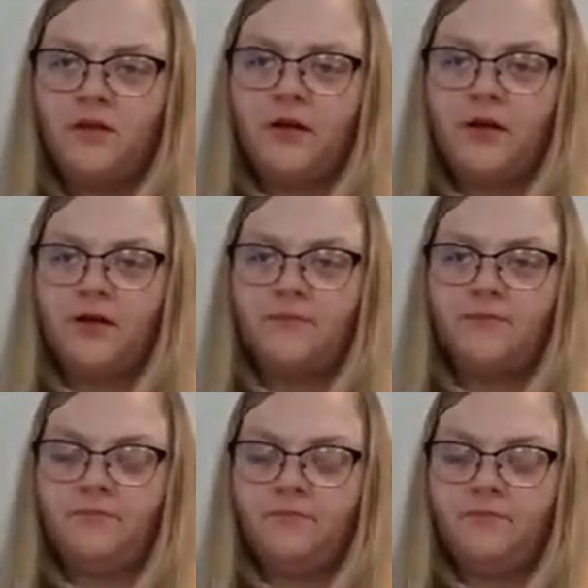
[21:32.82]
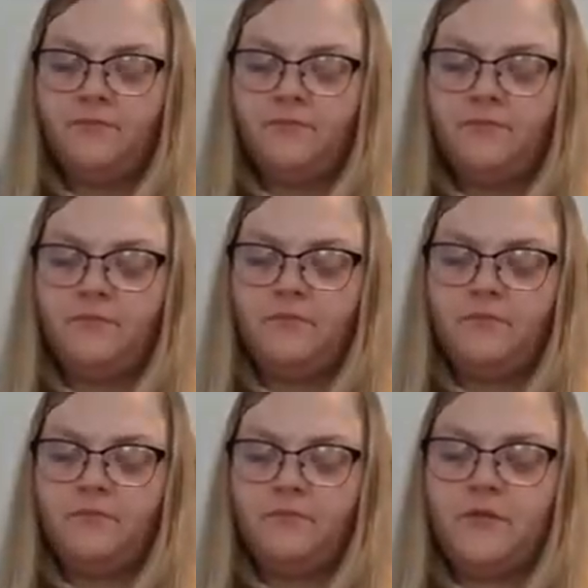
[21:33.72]
There
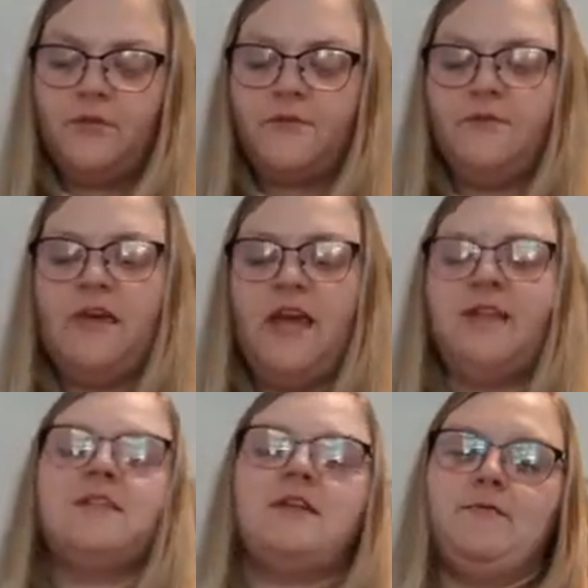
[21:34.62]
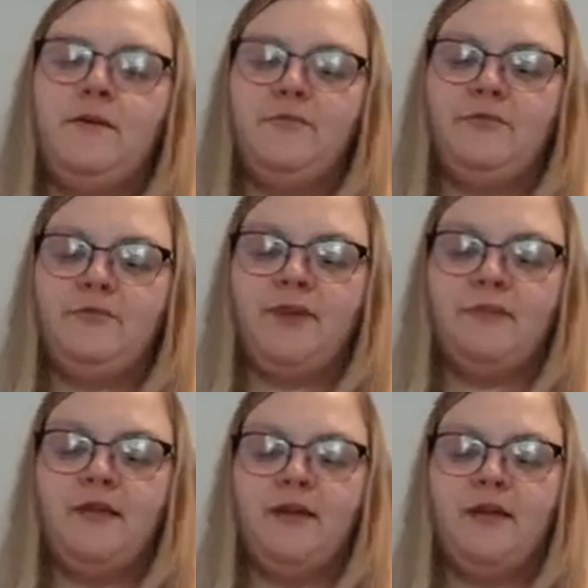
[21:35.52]
was maybe 8 to 10 people in front
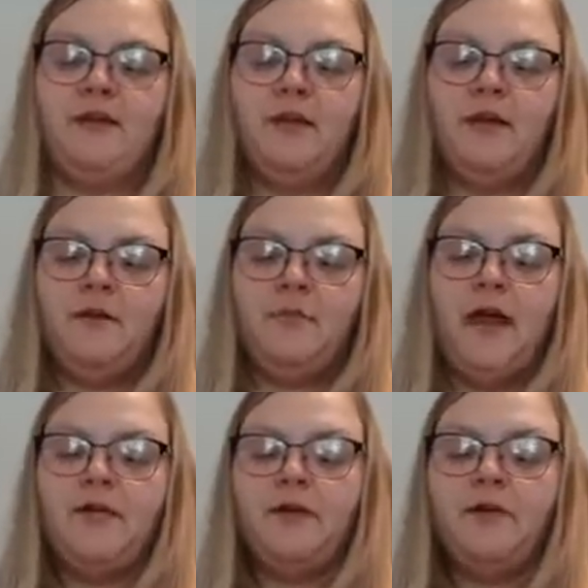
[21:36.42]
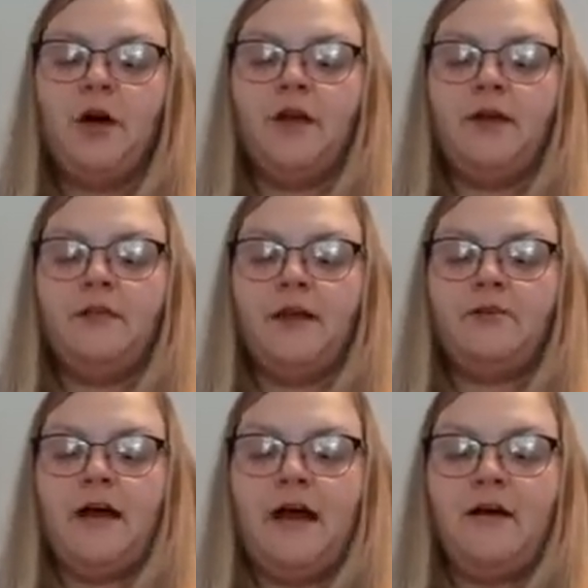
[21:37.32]
of me, and man, they were all getting that
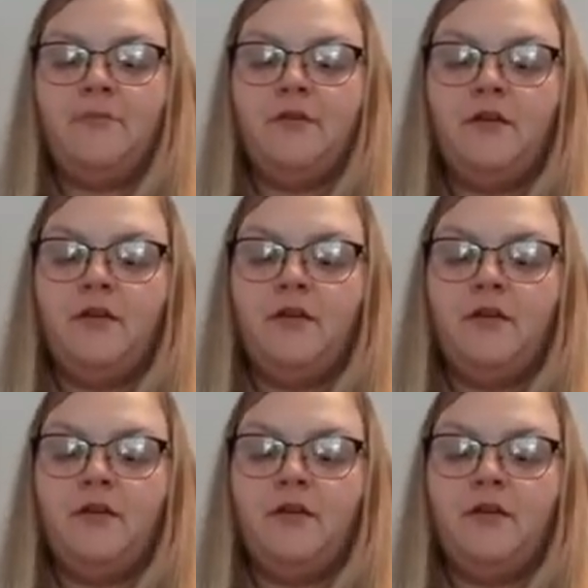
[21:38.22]
crab.